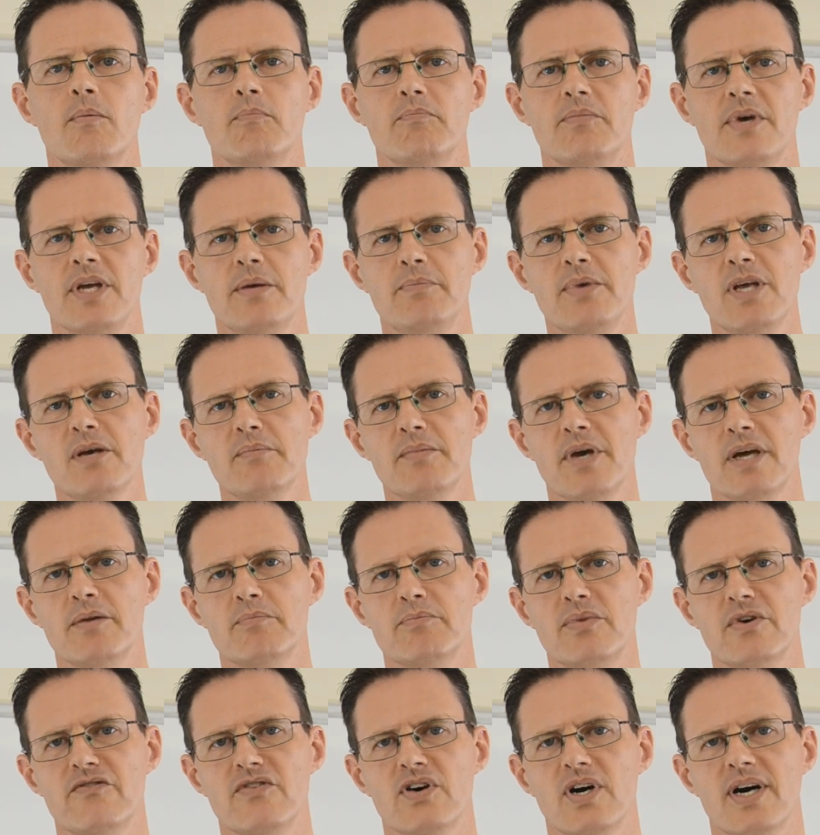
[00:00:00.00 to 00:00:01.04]
BPMN
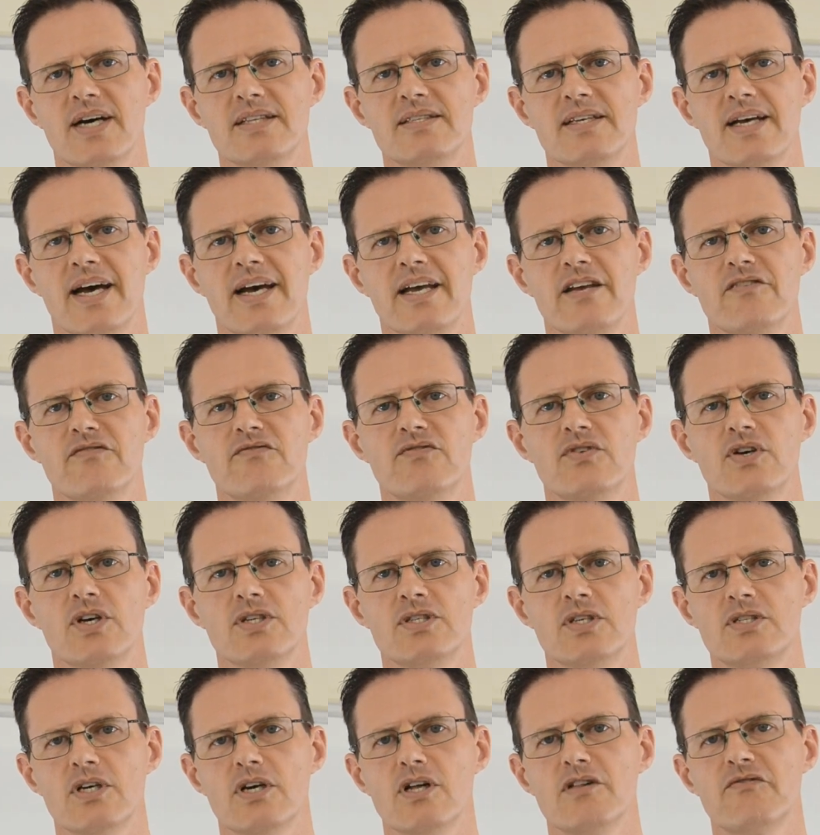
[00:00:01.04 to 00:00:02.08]
provides a
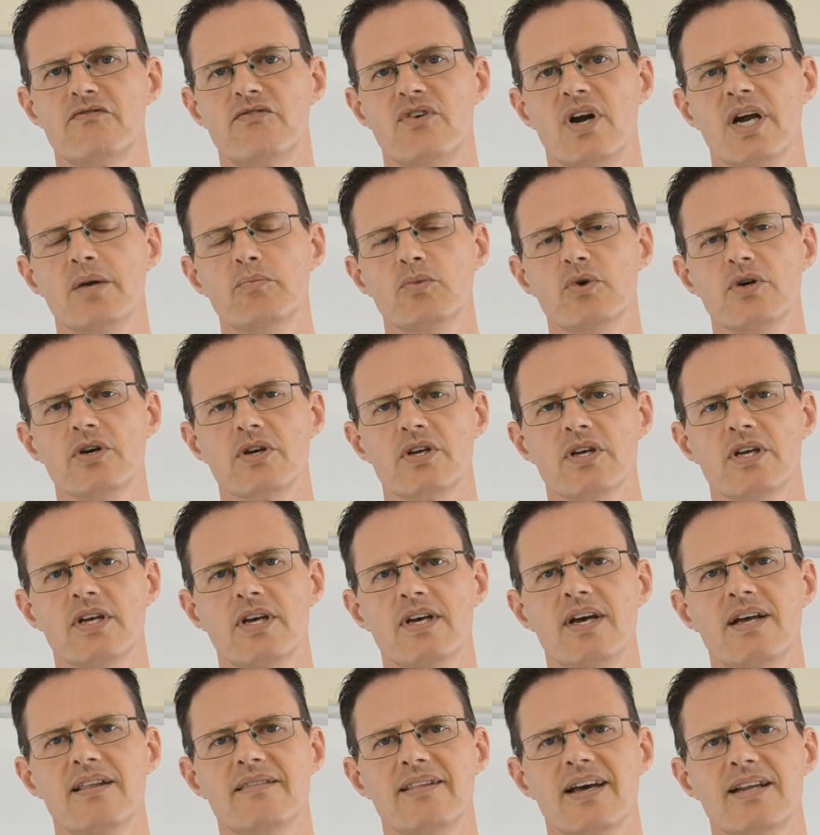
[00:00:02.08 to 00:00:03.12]
versatile framework
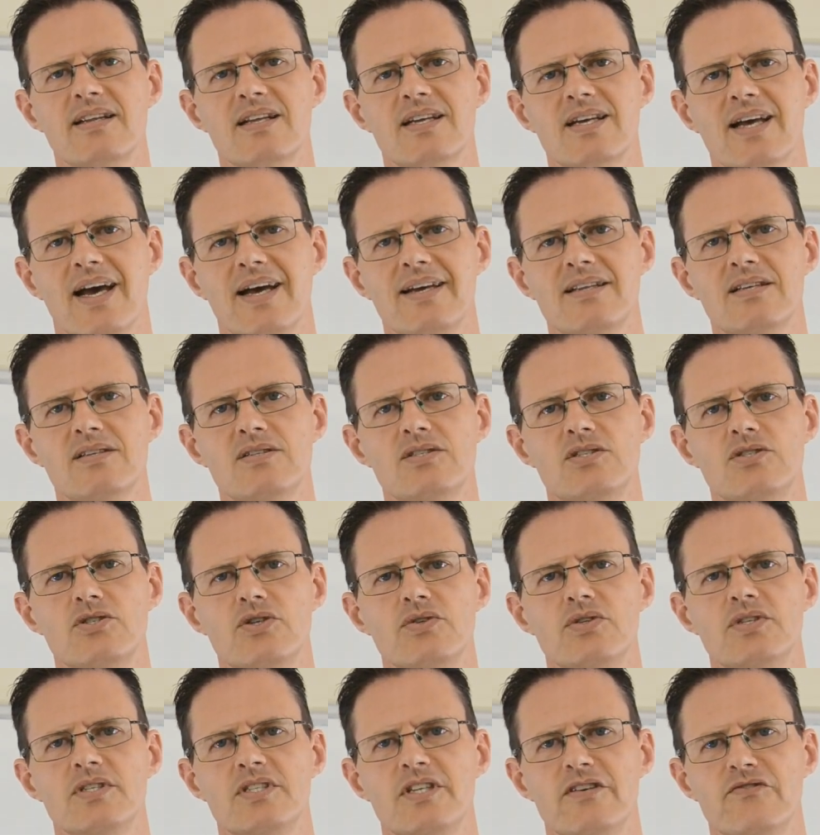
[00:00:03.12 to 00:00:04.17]
that caters
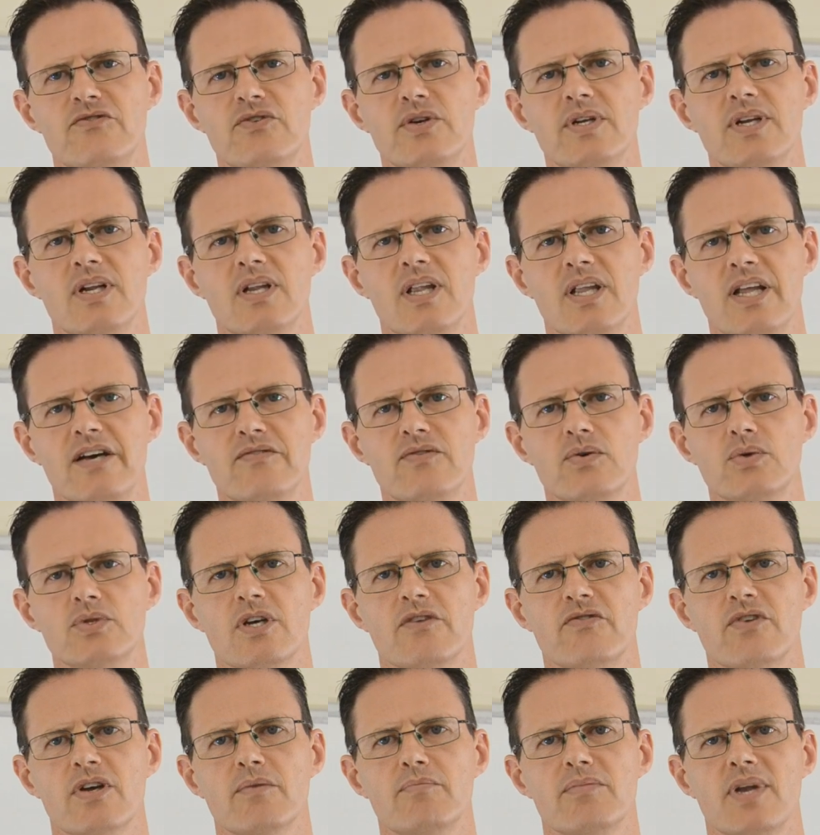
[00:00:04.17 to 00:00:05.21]
to different levels
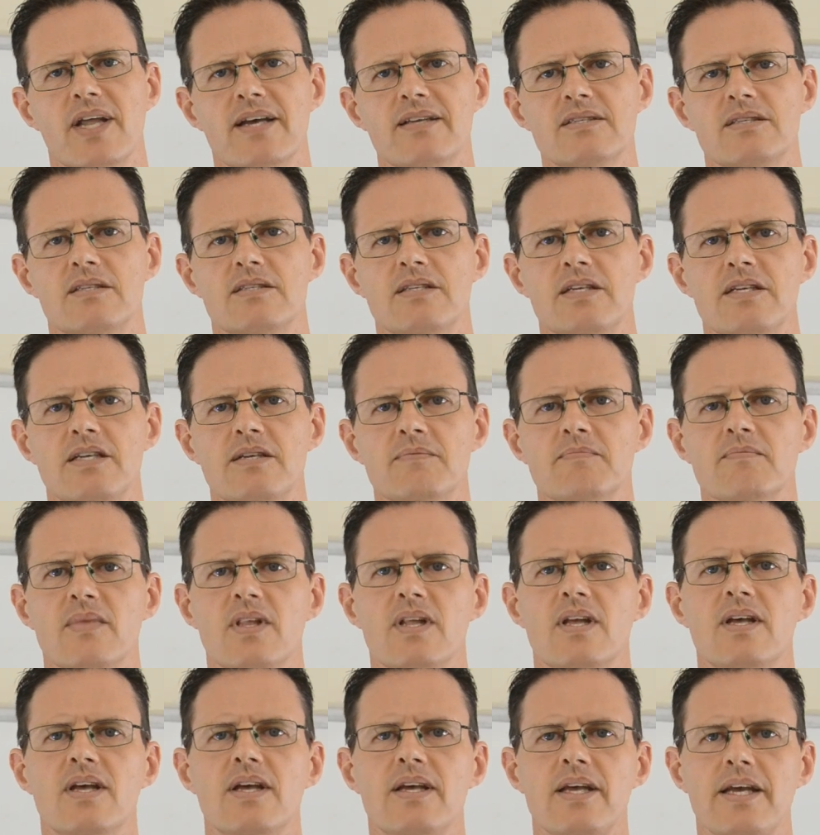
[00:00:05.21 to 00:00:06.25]
of complexity
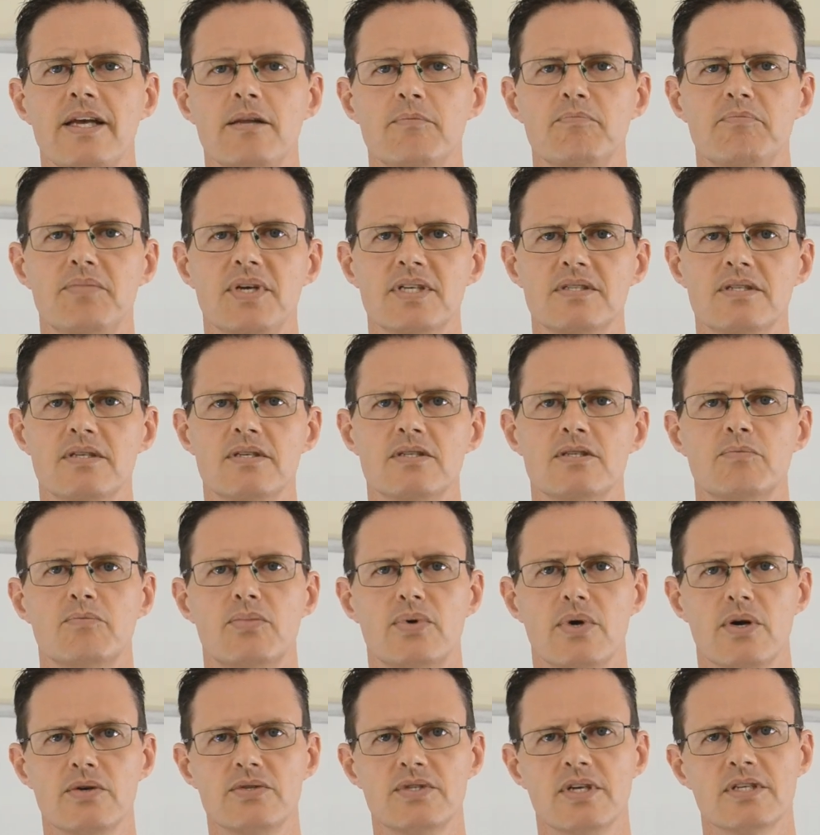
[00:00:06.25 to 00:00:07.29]
in business
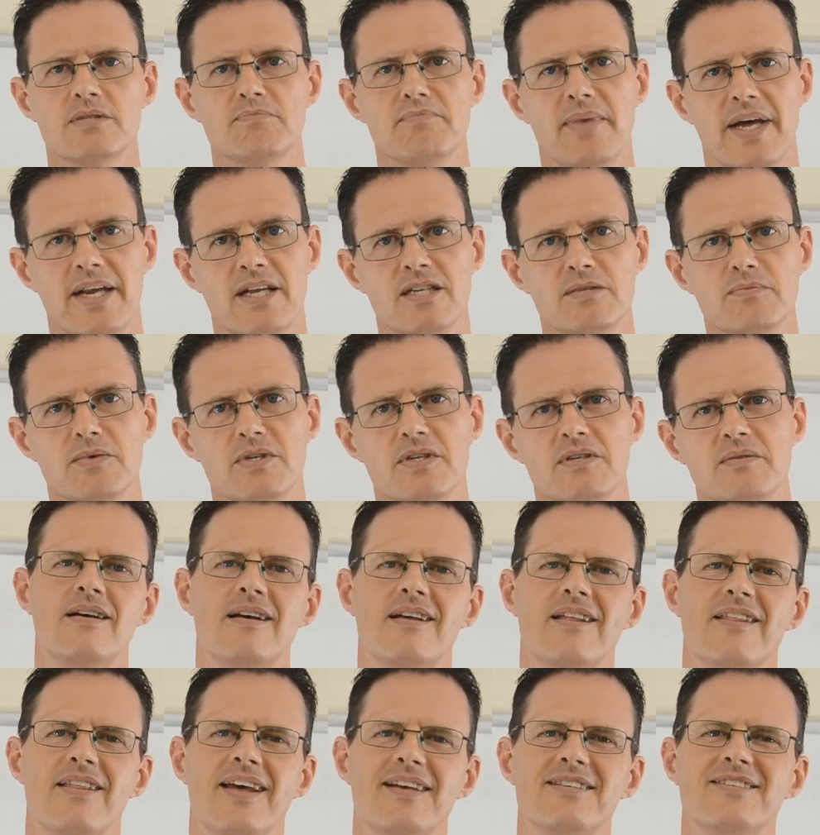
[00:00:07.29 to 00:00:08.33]
process management.
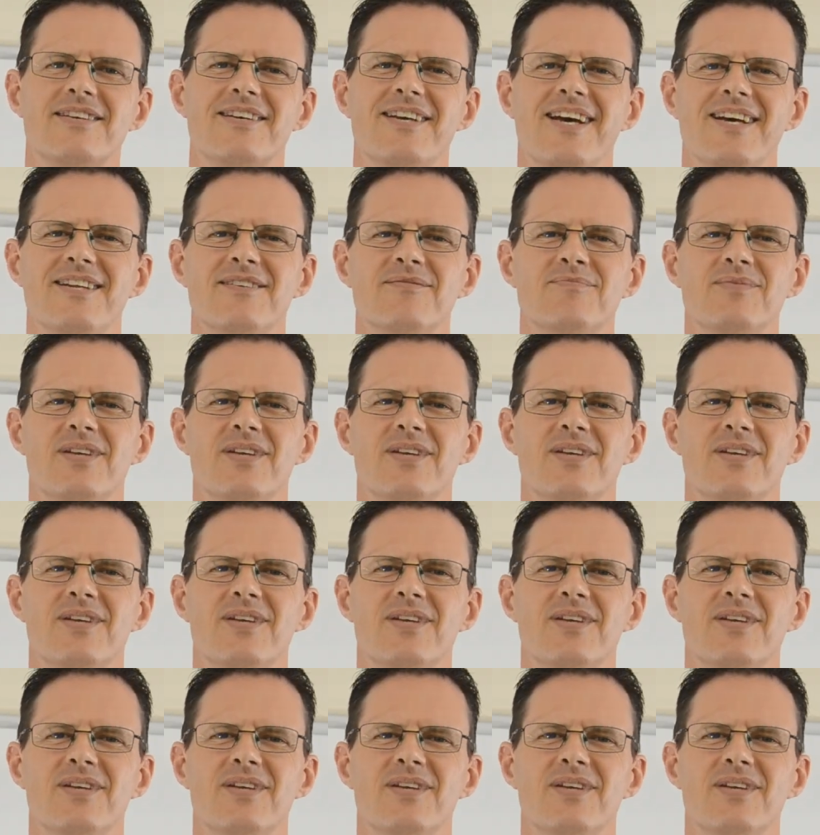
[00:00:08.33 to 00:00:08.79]
Thanks again